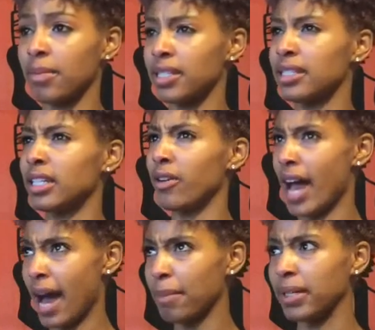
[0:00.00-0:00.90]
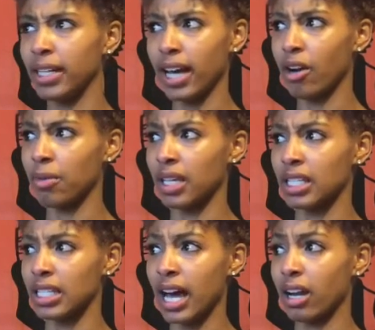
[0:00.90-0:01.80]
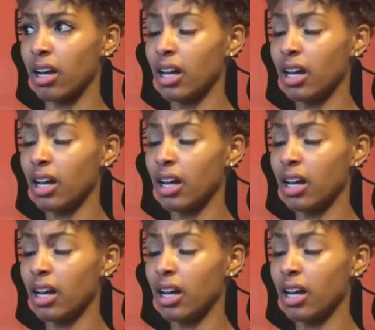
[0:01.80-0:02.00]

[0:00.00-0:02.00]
but still happy. I hope that's not